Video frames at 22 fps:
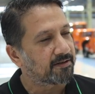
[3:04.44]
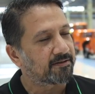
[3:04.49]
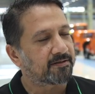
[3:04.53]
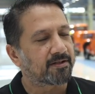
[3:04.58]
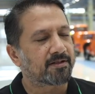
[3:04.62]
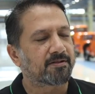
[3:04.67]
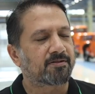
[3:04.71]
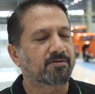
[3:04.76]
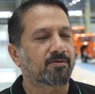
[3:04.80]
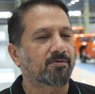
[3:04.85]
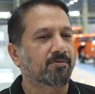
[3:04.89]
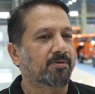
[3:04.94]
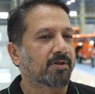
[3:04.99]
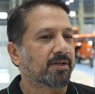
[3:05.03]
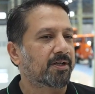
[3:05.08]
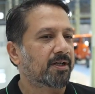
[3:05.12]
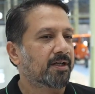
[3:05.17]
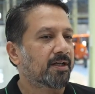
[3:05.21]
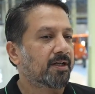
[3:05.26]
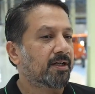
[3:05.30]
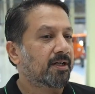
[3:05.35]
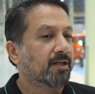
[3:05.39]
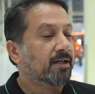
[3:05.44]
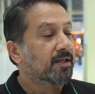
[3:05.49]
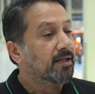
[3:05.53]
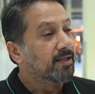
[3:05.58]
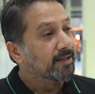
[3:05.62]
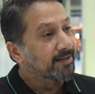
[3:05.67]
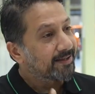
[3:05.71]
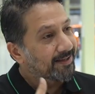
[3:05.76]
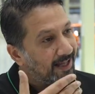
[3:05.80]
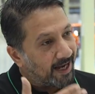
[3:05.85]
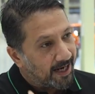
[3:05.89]
that runs through it.
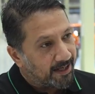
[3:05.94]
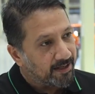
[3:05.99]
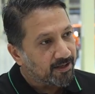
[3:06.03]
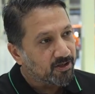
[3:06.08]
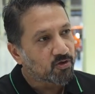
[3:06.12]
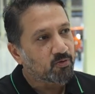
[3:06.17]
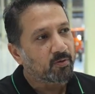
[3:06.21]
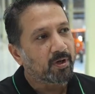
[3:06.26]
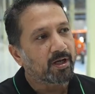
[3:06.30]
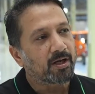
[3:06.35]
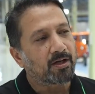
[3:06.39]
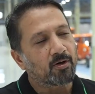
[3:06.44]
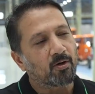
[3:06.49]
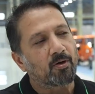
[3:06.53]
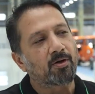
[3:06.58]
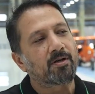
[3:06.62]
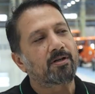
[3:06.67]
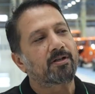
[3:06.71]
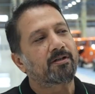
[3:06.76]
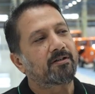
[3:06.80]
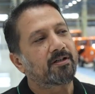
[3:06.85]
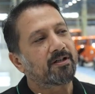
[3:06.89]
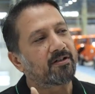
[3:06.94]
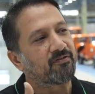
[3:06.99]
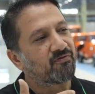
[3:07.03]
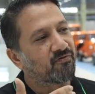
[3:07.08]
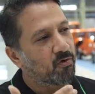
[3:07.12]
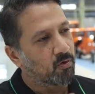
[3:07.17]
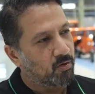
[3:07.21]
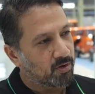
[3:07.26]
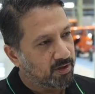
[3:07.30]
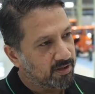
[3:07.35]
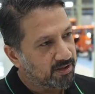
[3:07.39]
That is where AltiGreen
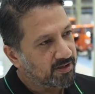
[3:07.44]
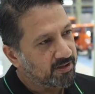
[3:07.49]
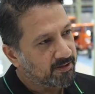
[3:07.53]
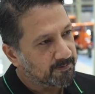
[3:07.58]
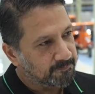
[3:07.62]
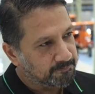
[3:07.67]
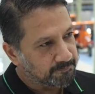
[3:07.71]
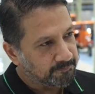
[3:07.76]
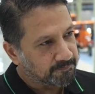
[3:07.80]
focused.